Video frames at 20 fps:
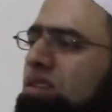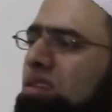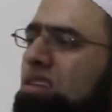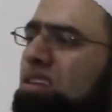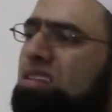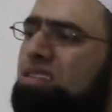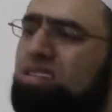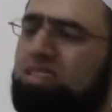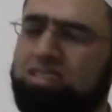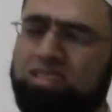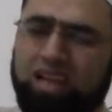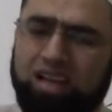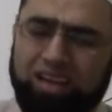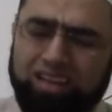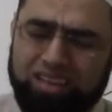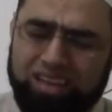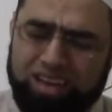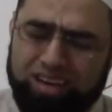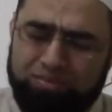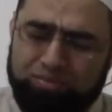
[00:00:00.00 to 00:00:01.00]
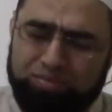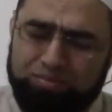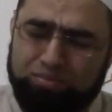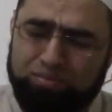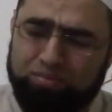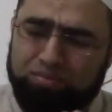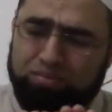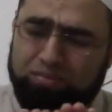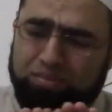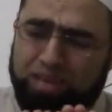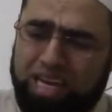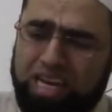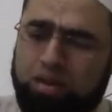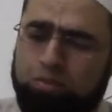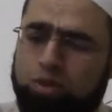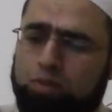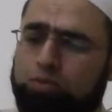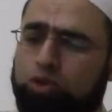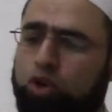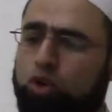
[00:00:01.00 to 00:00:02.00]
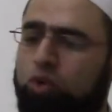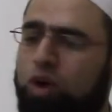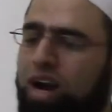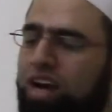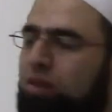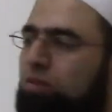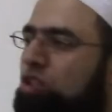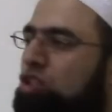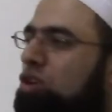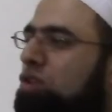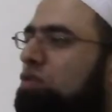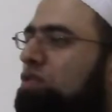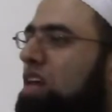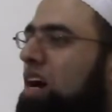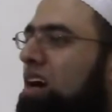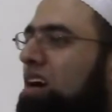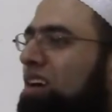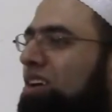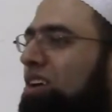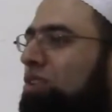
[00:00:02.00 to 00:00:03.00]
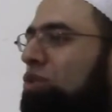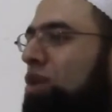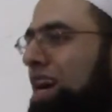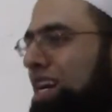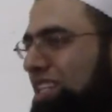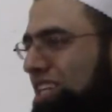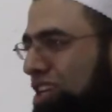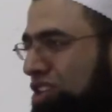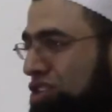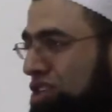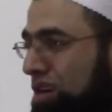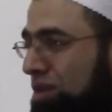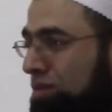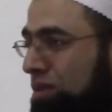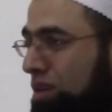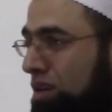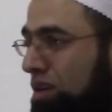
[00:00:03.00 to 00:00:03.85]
this is the minimum requirement of the right hijab.